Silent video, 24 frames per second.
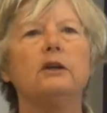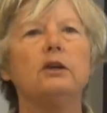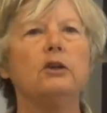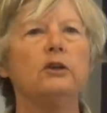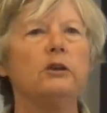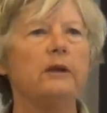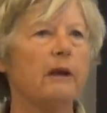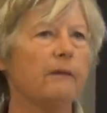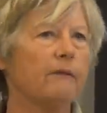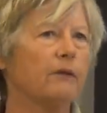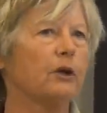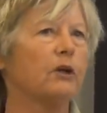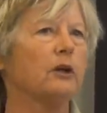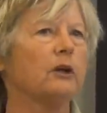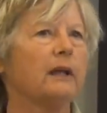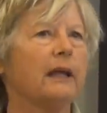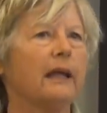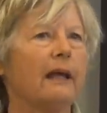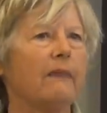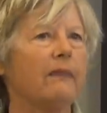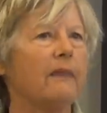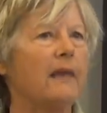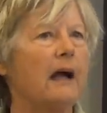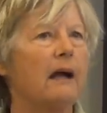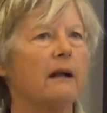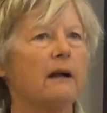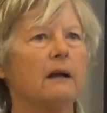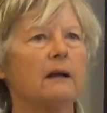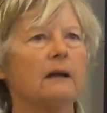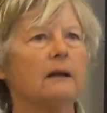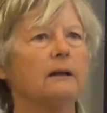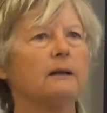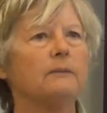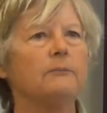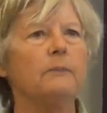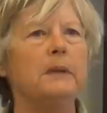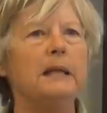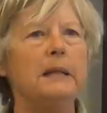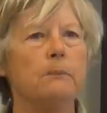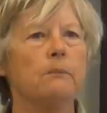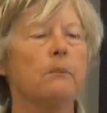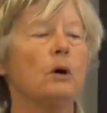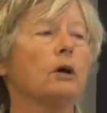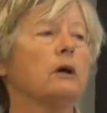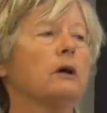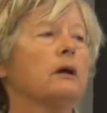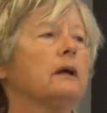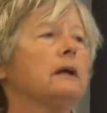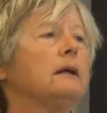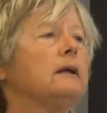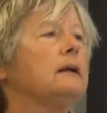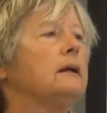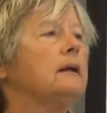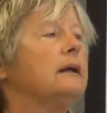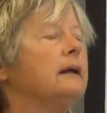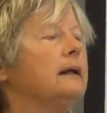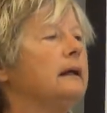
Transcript: You're never going to get that on a meat market.